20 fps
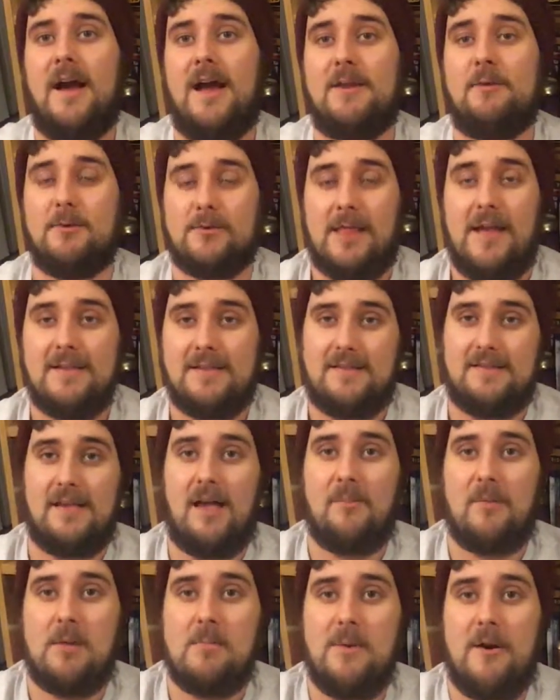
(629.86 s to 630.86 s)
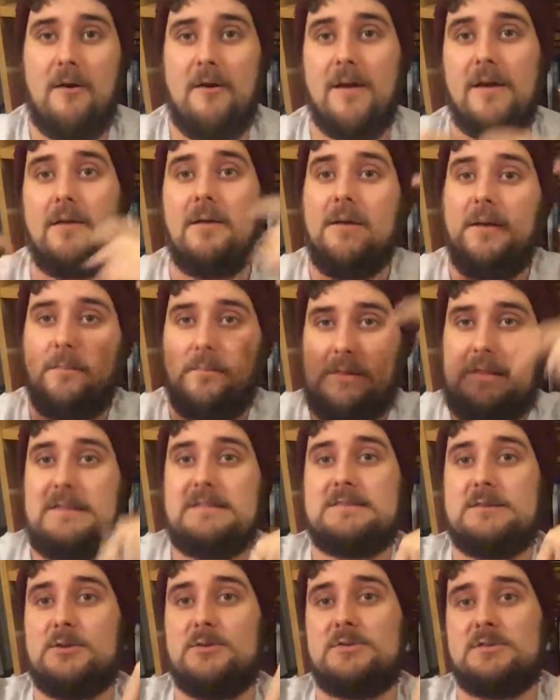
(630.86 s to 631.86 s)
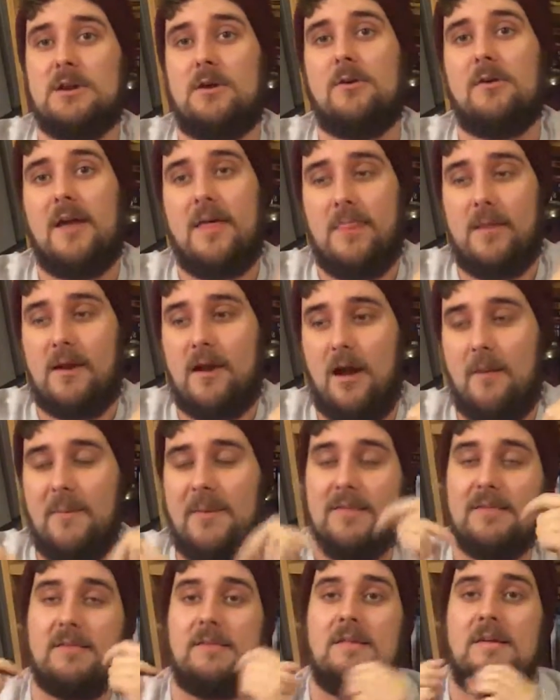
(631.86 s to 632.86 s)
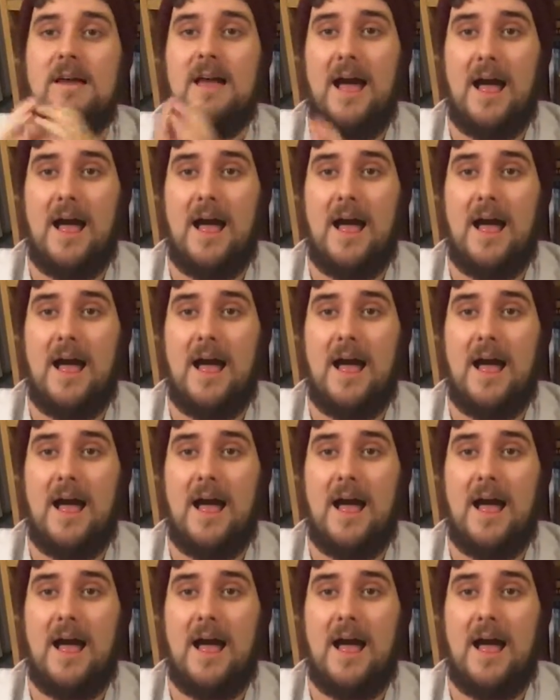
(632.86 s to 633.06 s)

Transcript: and you would like to tell me about it, please do so in the comments.